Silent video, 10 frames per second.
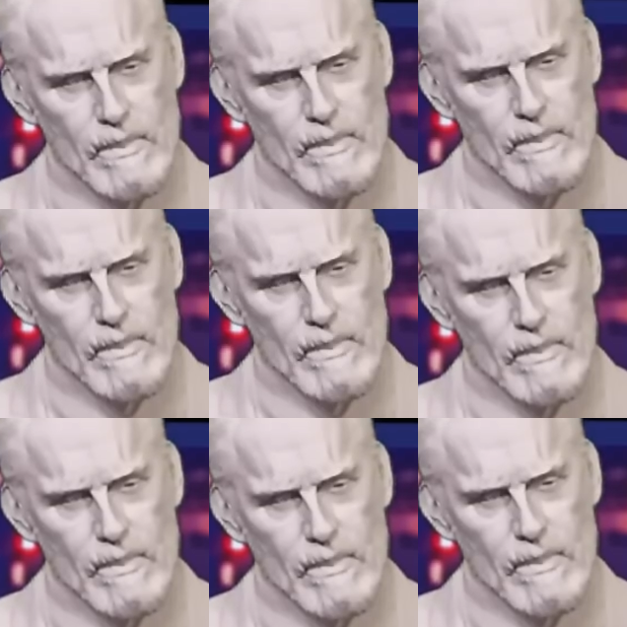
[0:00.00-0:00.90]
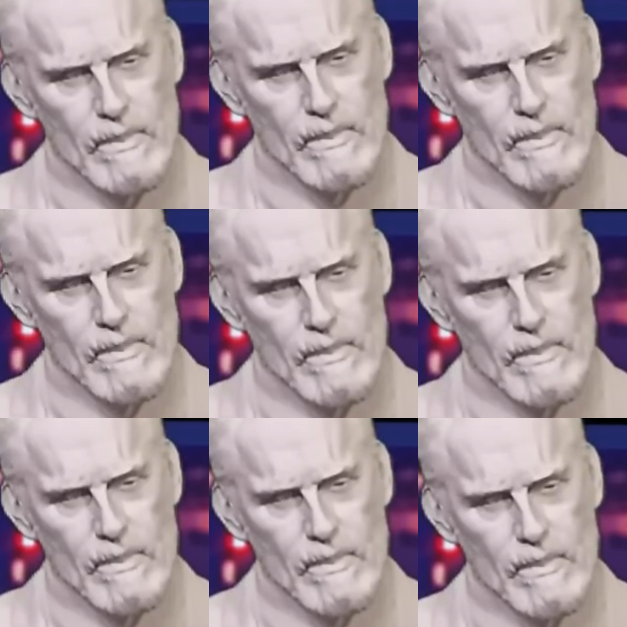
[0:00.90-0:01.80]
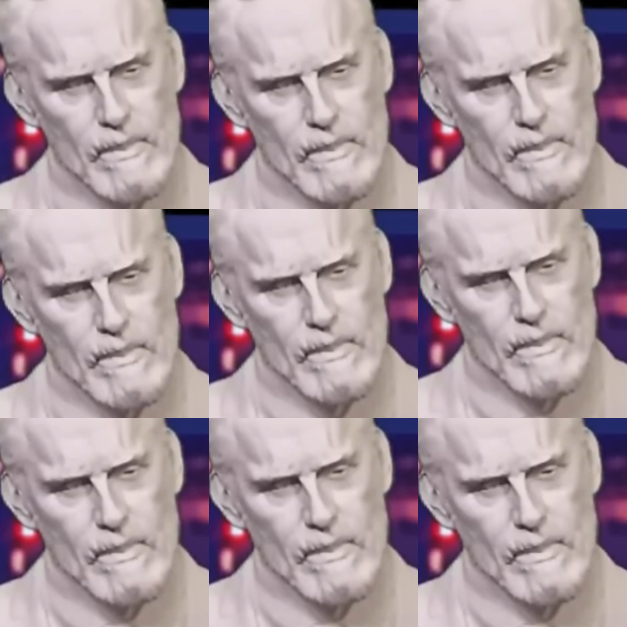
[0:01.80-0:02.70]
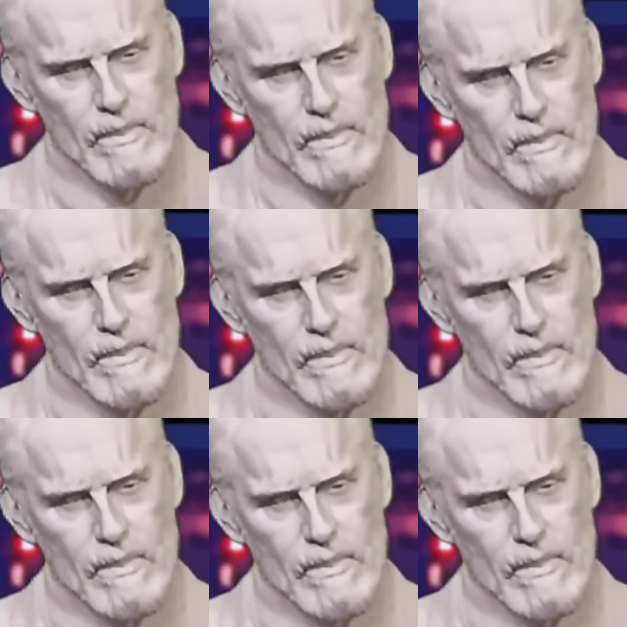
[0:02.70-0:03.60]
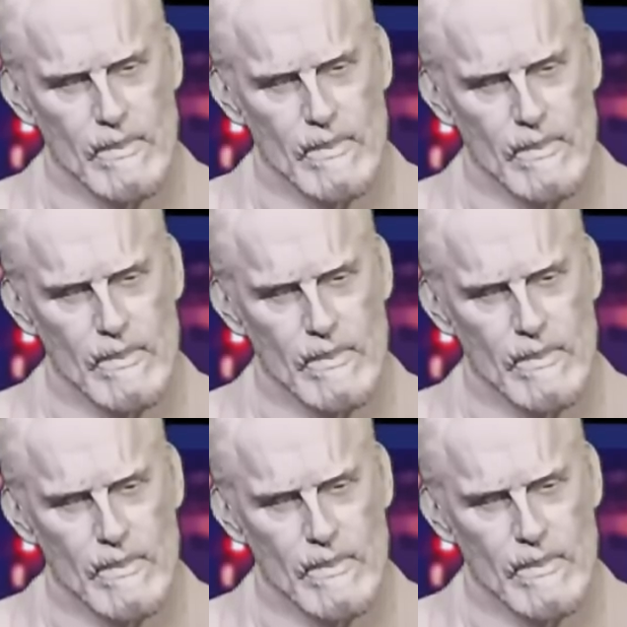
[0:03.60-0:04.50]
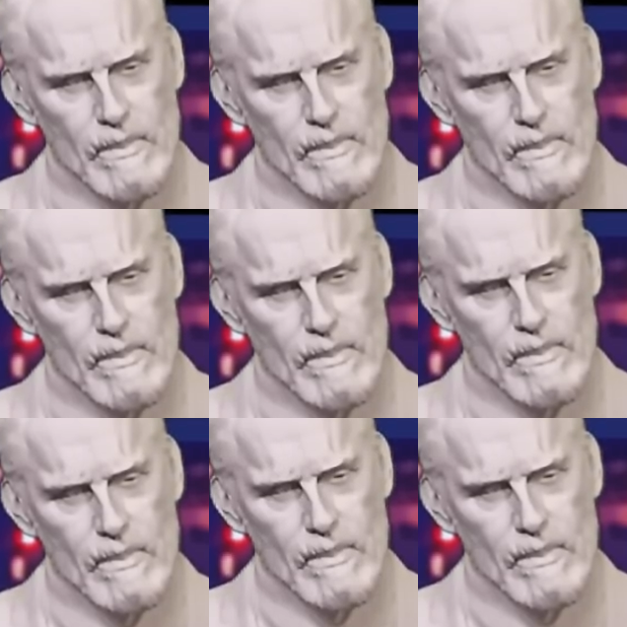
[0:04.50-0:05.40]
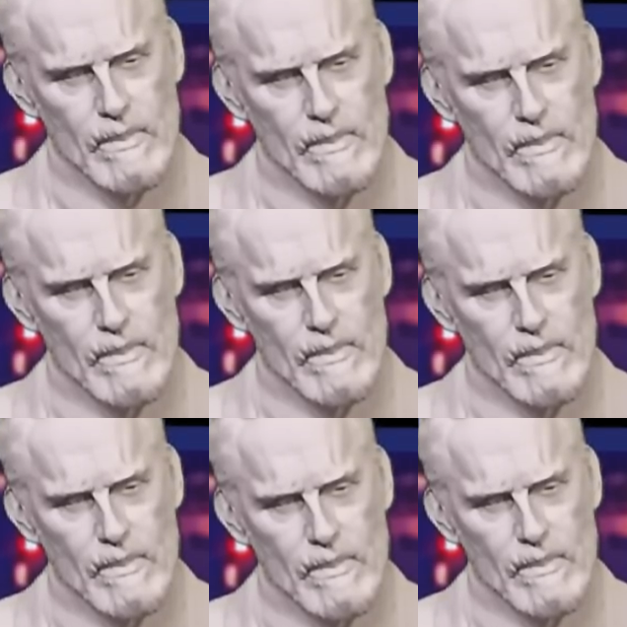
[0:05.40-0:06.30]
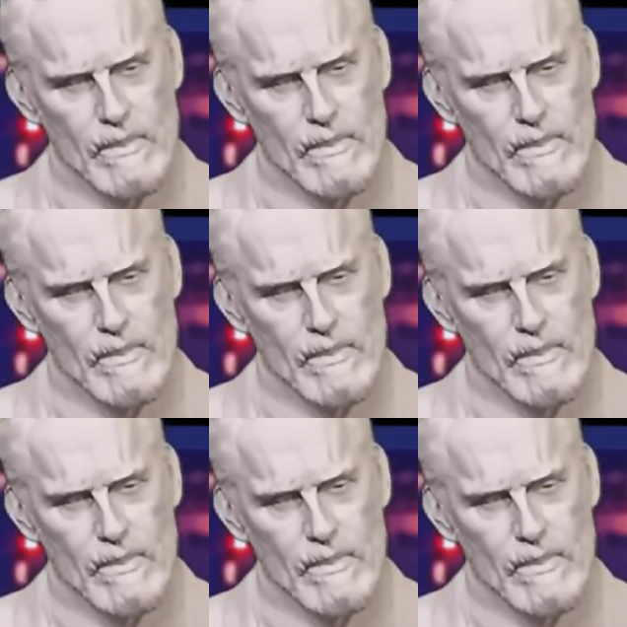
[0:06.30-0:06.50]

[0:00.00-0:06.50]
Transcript: The person shown says nothing.